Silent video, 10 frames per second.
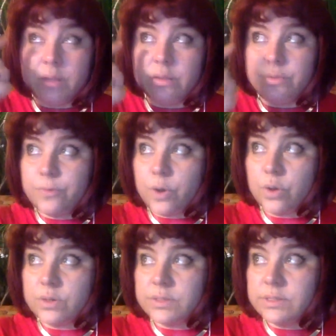the
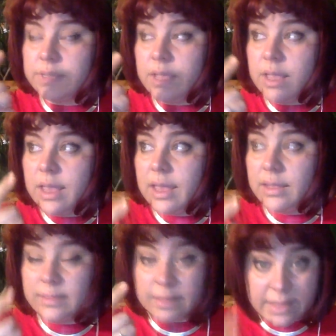fox,
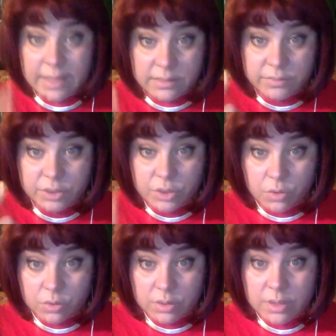and the head of the
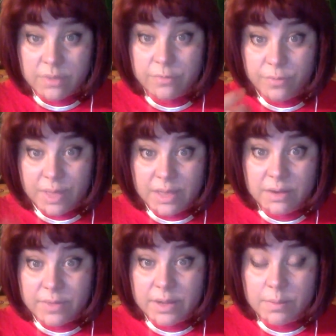dog. Very,
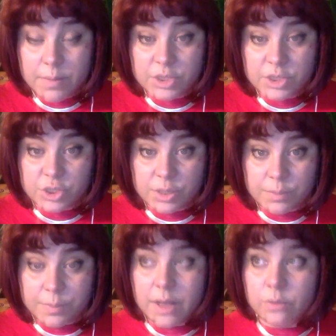very much
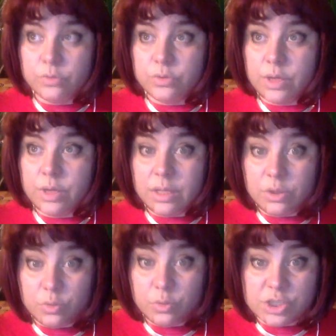about
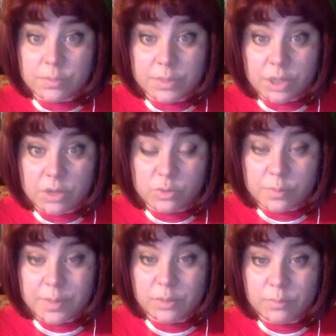intuition, but also
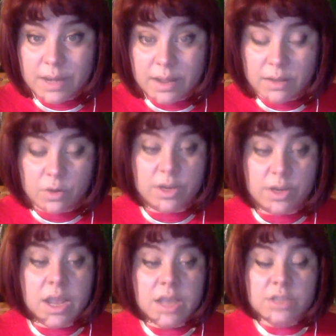about melancholy.
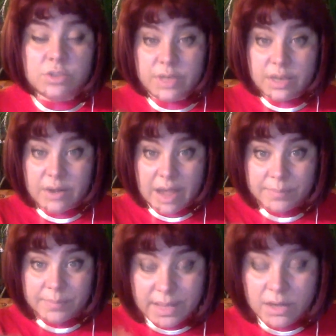So here
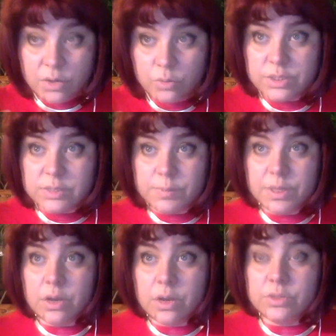I'm telling you this
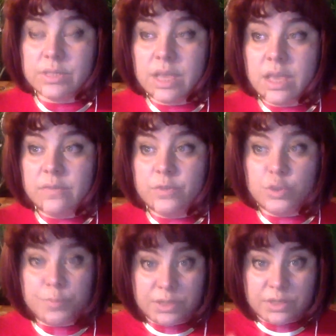because if
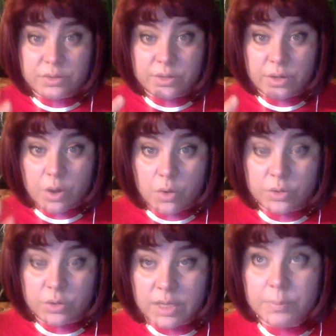Jupiter
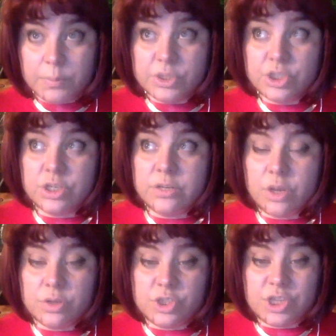on a key position in
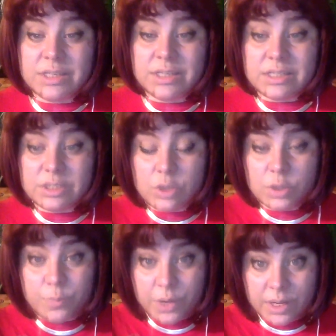your chart is not
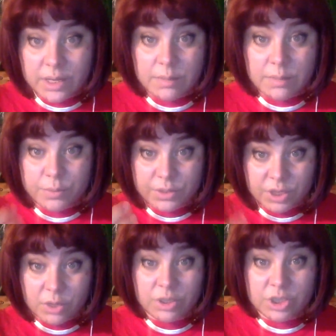bringing in
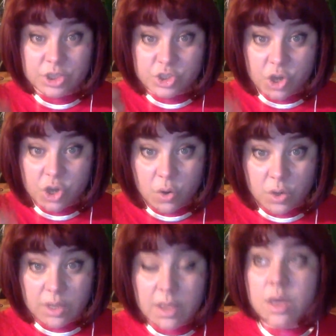particular the joy,
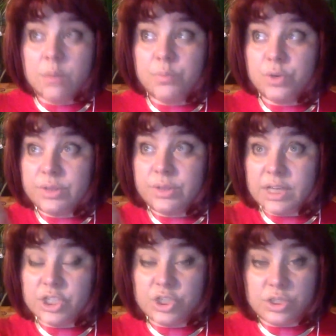
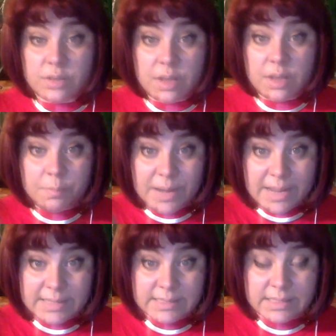protection,
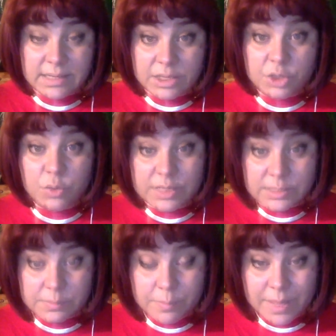blessing that you
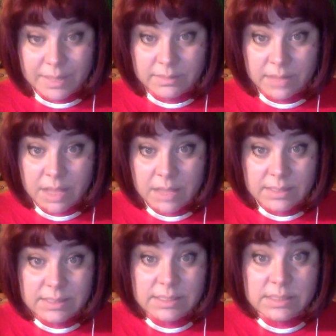expect,
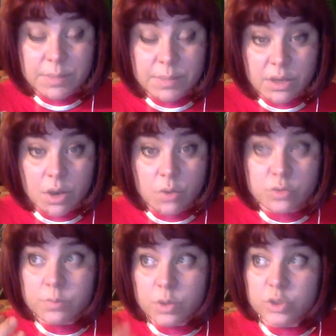this is
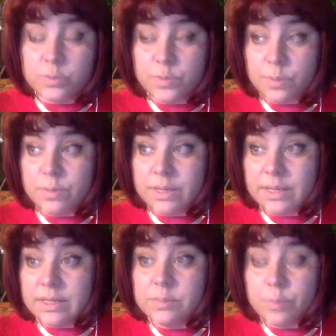because most probably
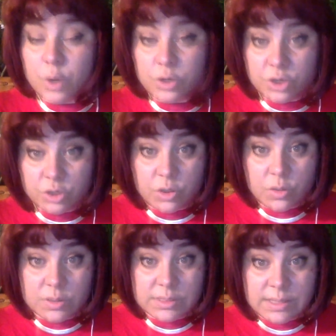he is pointing
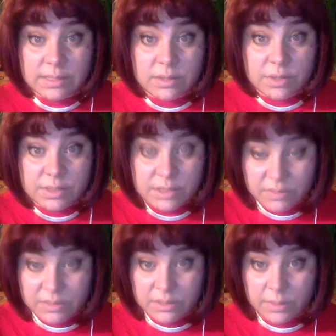towards another
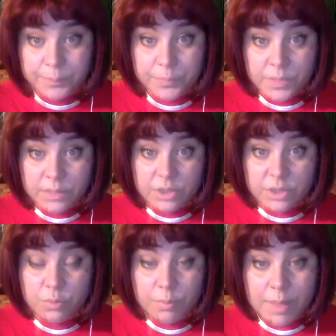activity
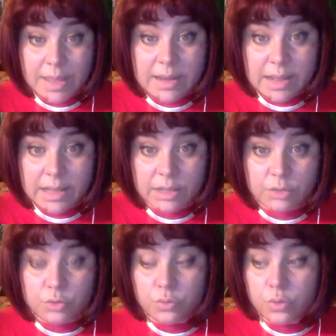that you may like
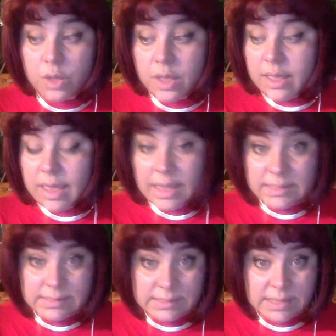to
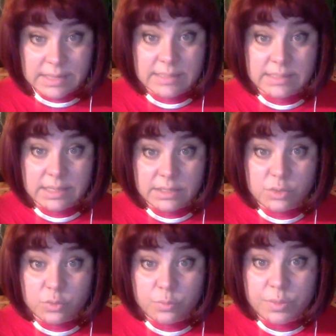exercise, and
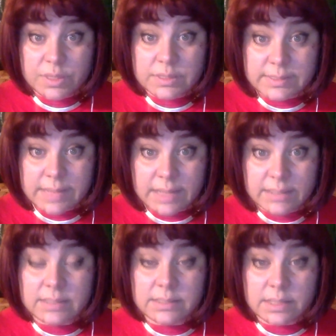this will be
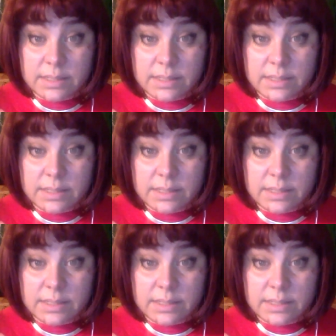studies,